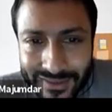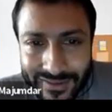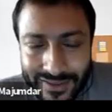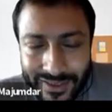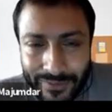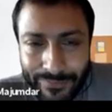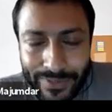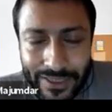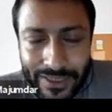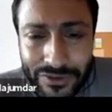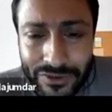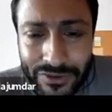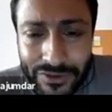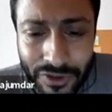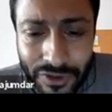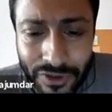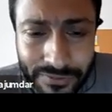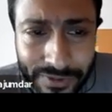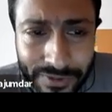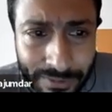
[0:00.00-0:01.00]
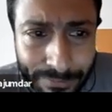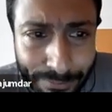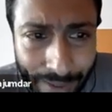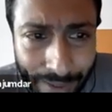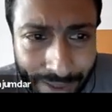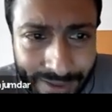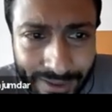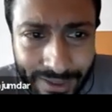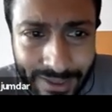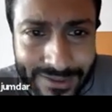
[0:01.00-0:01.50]
T 2 or v
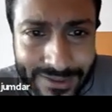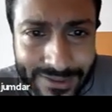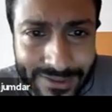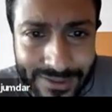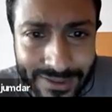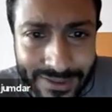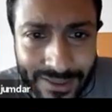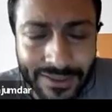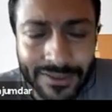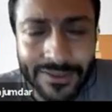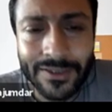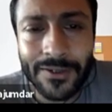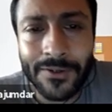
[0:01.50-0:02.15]
pi st